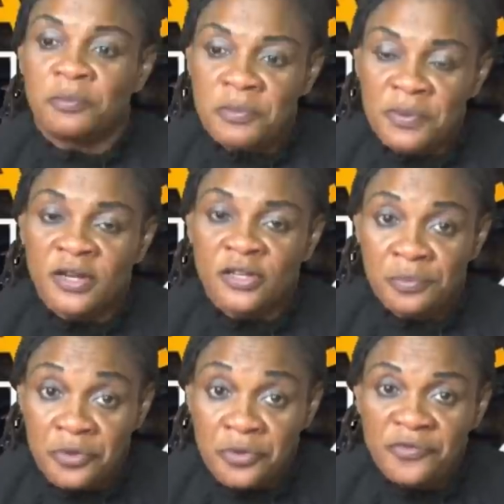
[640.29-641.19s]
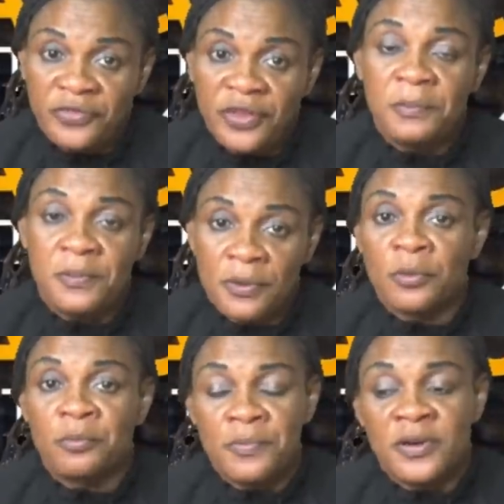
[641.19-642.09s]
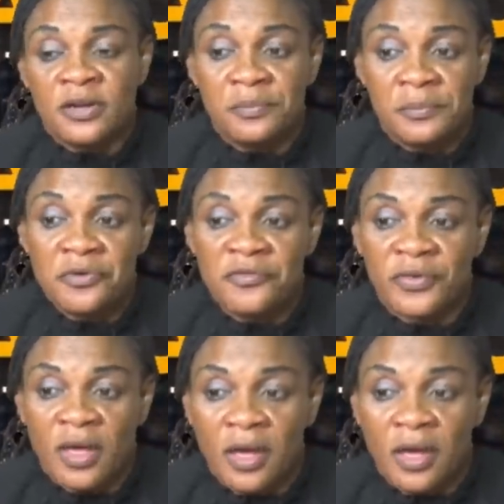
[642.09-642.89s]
prepared to move. The people were prepared to move.